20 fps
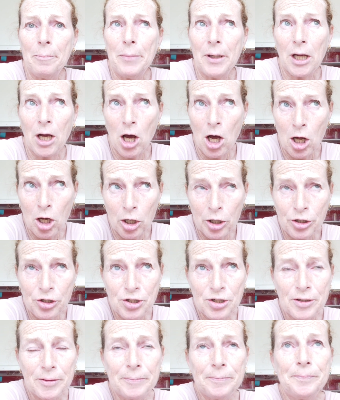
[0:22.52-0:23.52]

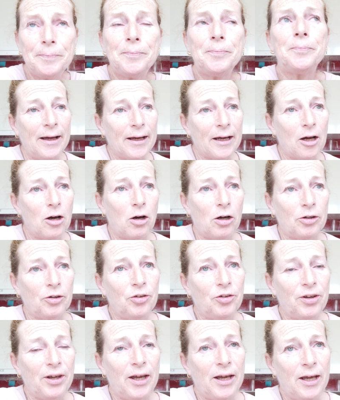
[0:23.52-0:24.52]
because I
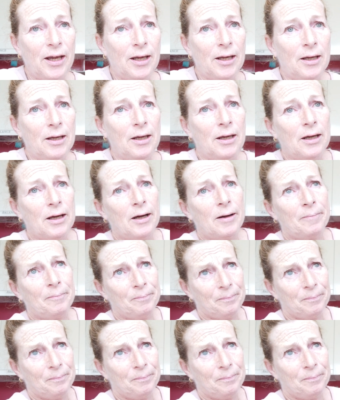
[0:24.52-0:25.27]
got a